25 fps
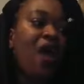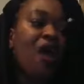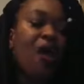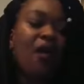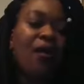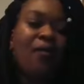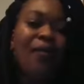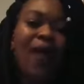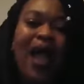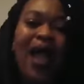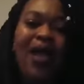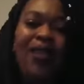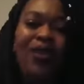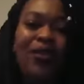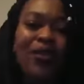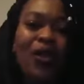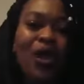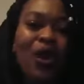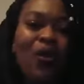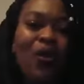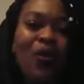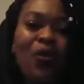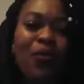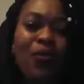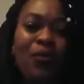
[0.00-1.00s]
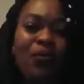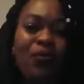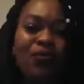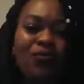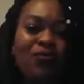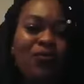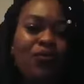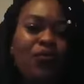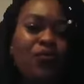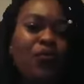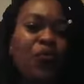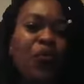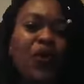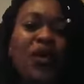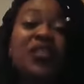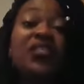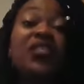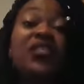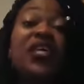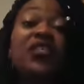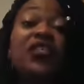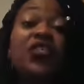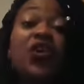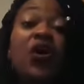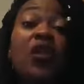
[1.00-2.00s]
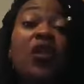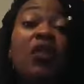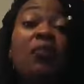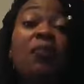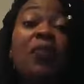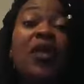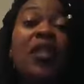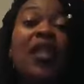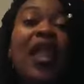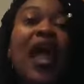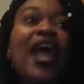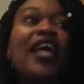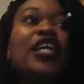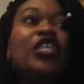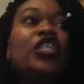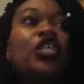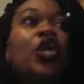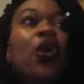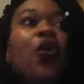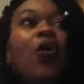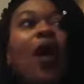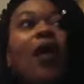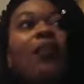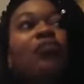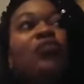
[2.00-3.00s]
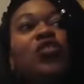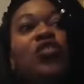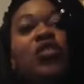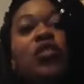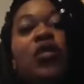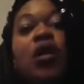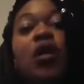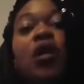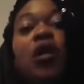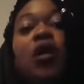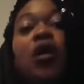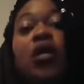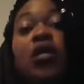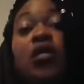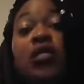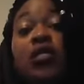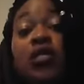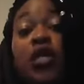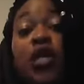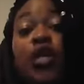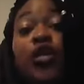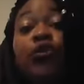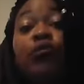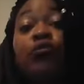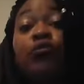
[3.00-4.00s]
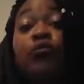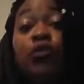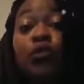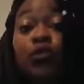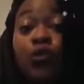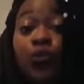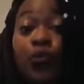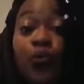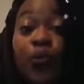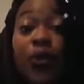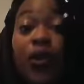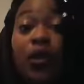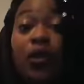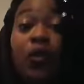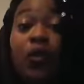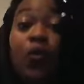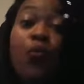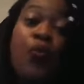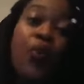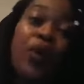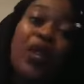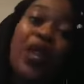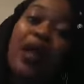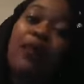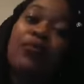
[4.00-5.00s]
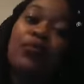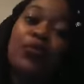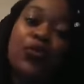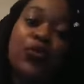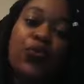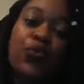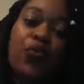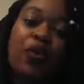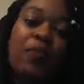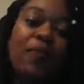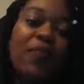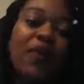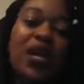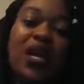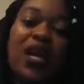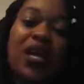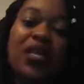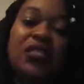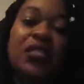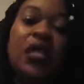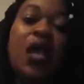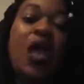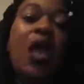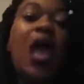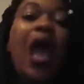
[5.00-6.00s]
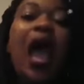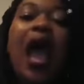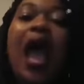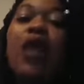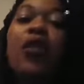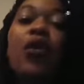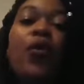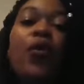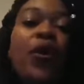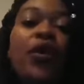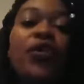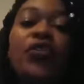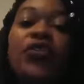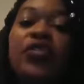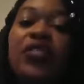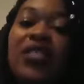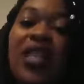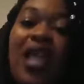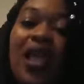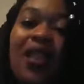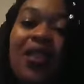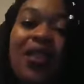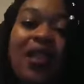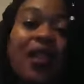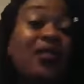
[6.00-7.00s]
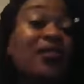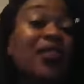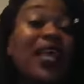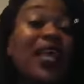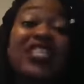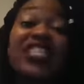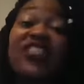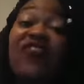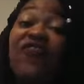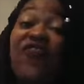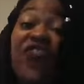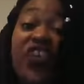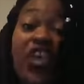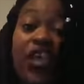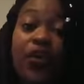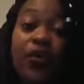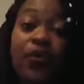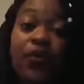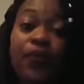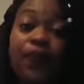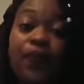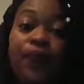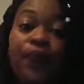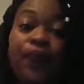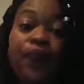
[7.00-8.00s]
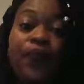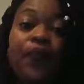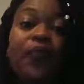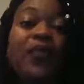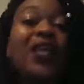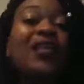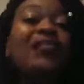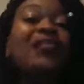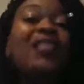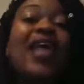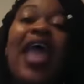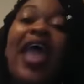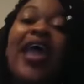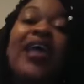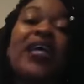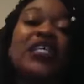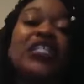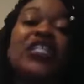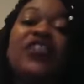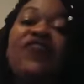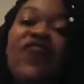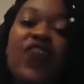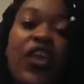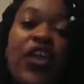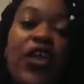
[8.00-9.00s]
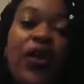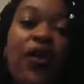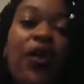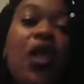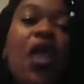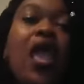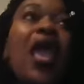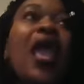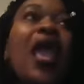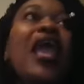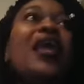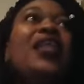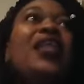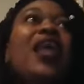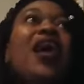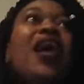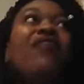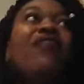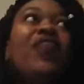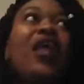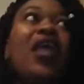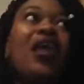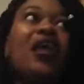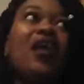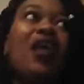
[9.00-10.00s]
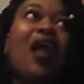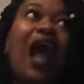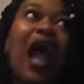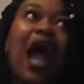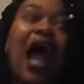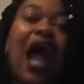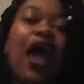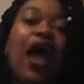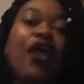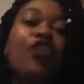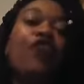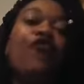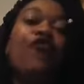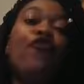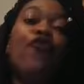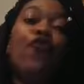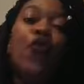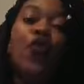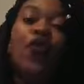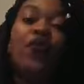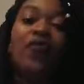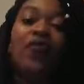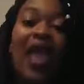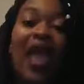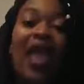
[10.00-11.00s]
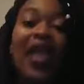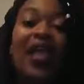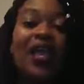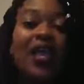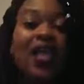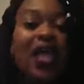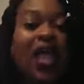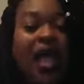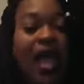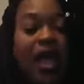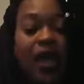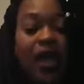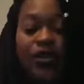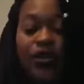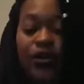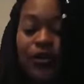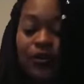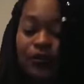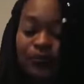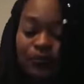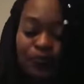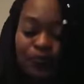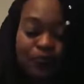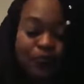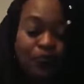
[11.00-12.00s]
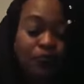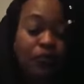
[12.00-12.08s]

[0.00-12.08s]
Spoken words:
I don't know what that's going to be like. So I'm just going to continue doing what I'm doing because I don't understand it. That's fear. That is fear. And I thank God for that encounter.